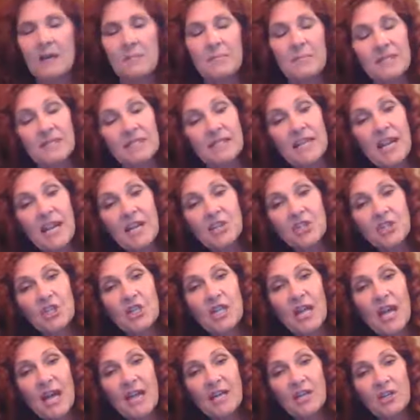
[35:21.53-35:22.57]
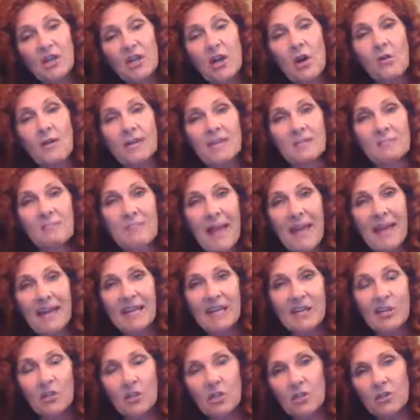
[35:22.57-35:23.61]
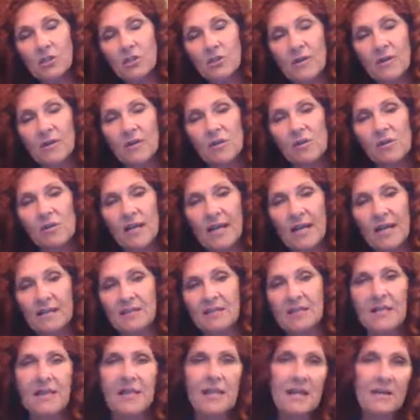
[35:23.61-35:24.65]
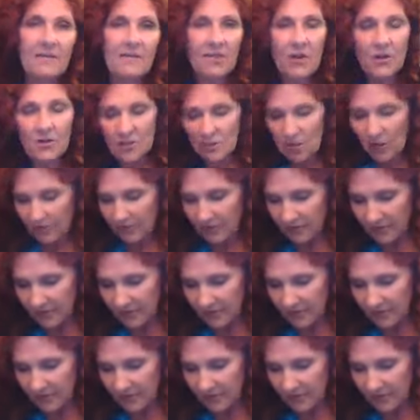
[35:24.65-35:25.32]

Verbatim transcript: But DHEA, you know, is made in your adrenal glands and it converts over